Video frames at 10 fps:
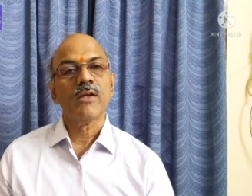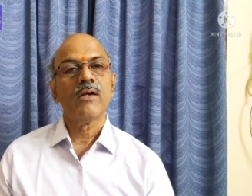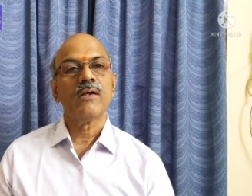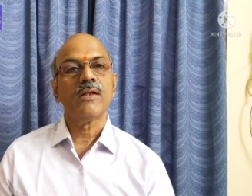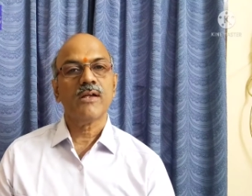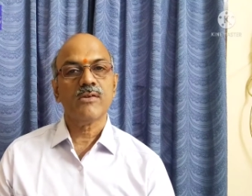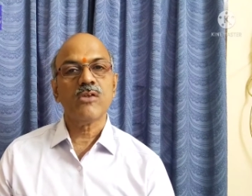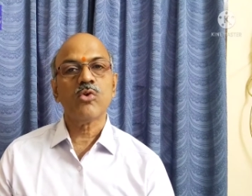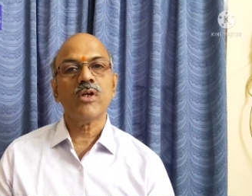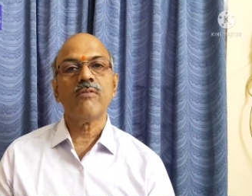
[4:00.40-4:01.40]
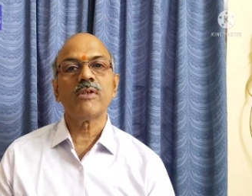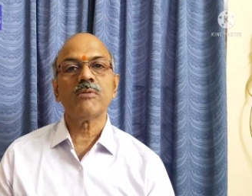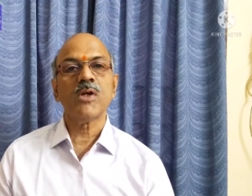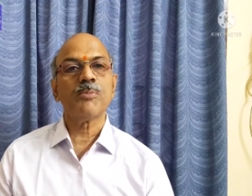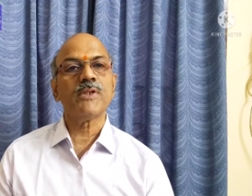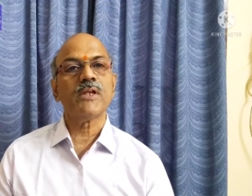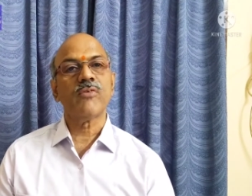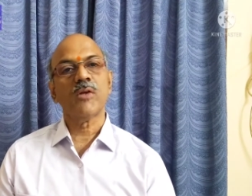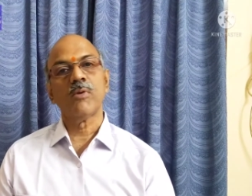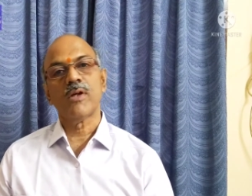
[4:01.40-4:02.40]
That is also an investment option
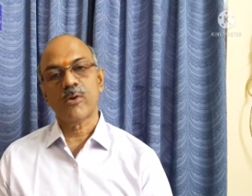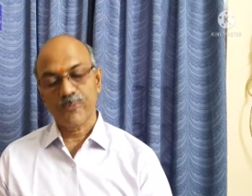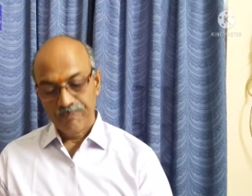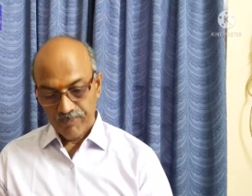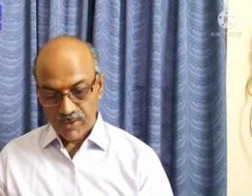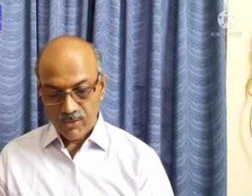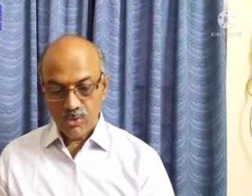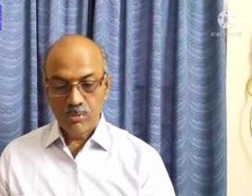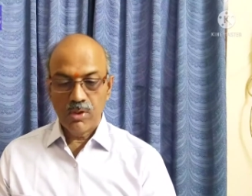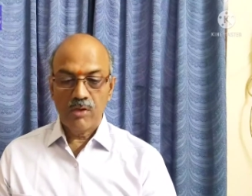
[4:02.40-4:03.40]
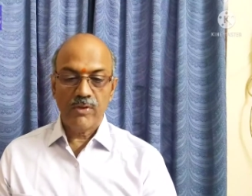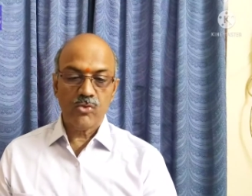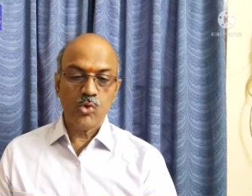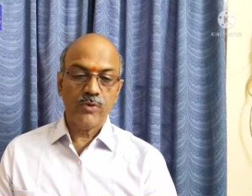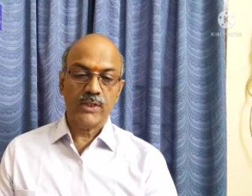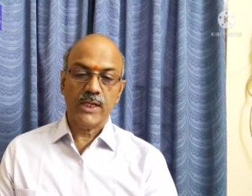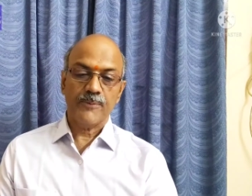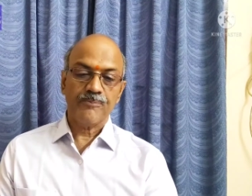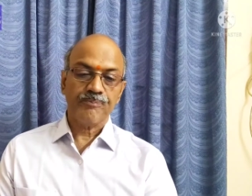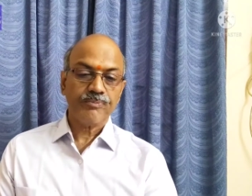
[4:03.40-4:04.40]
available now. So always go for
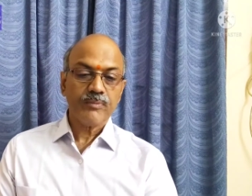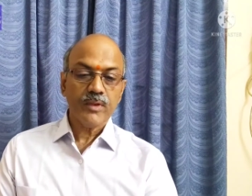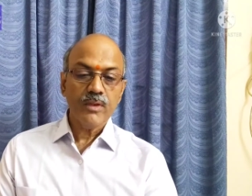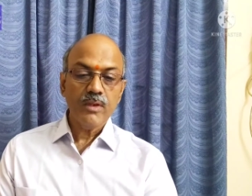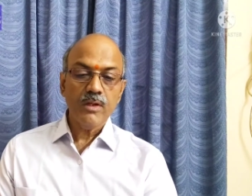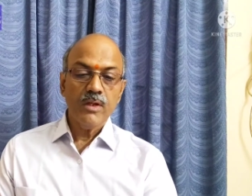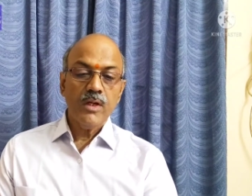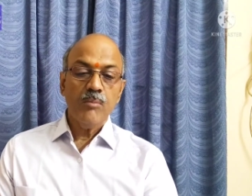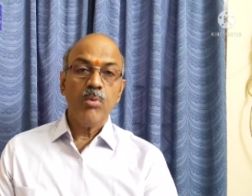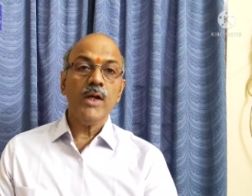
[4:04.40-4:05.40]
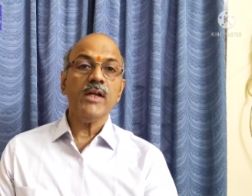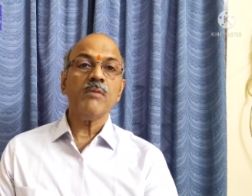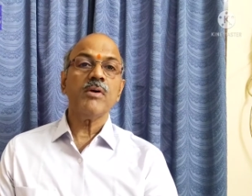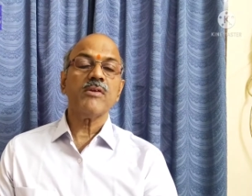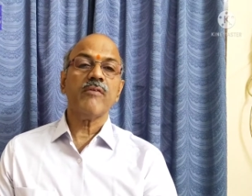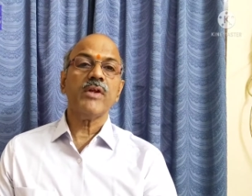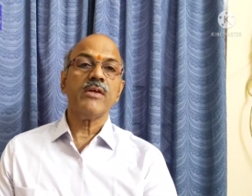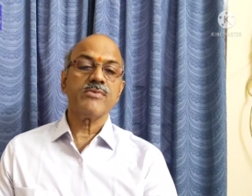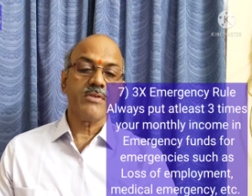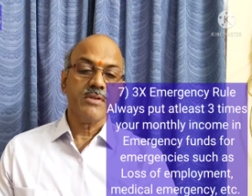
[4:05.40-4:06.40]
that. Point number 7
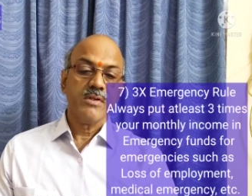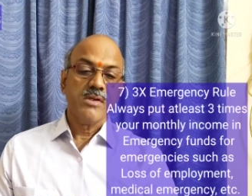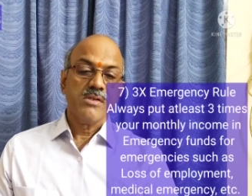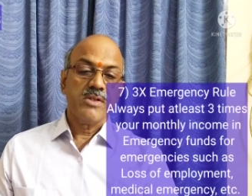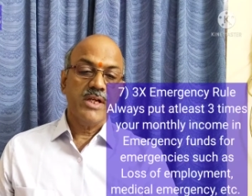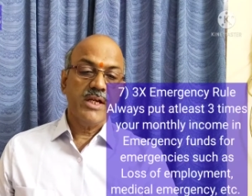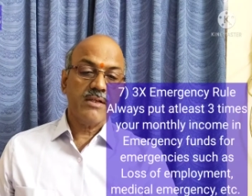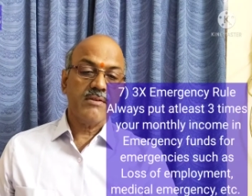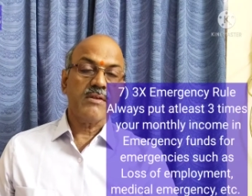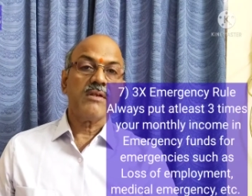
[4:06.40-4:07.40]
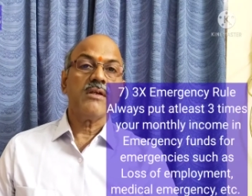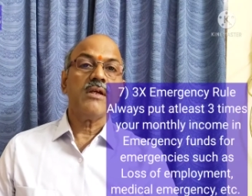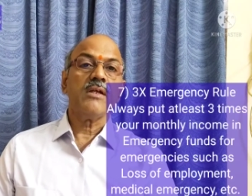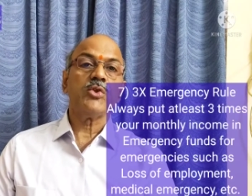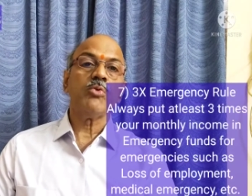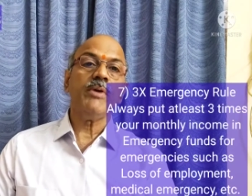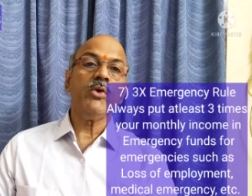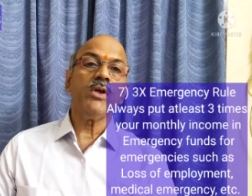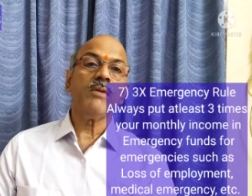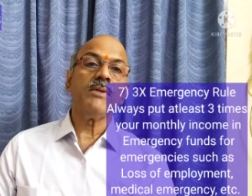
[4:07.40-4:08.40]
is 3x should be
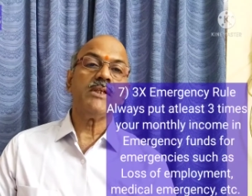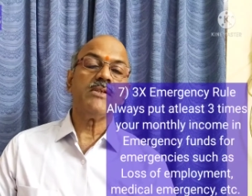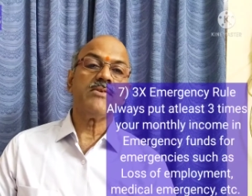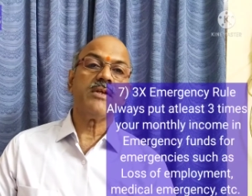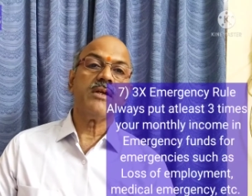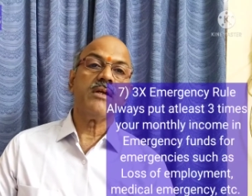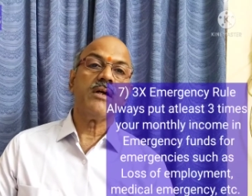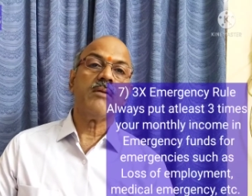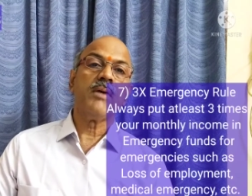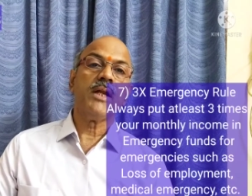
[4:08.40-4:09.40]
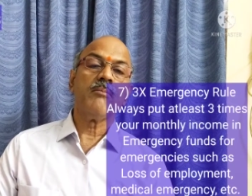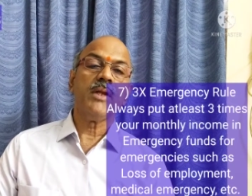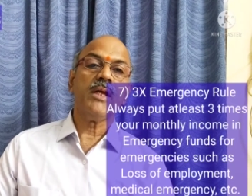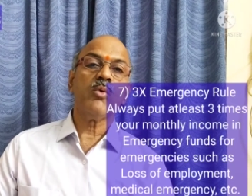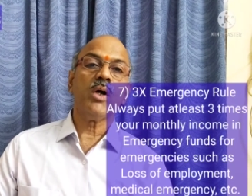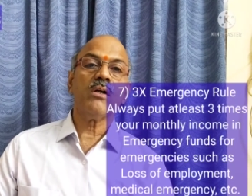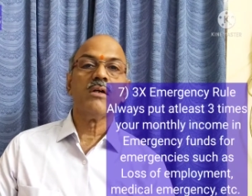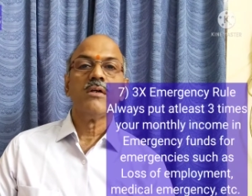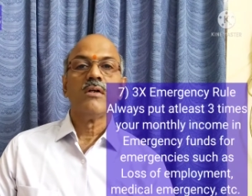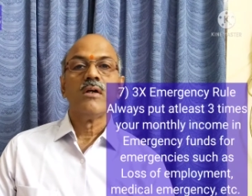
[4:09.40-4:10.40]
your emergency money. Meaning what?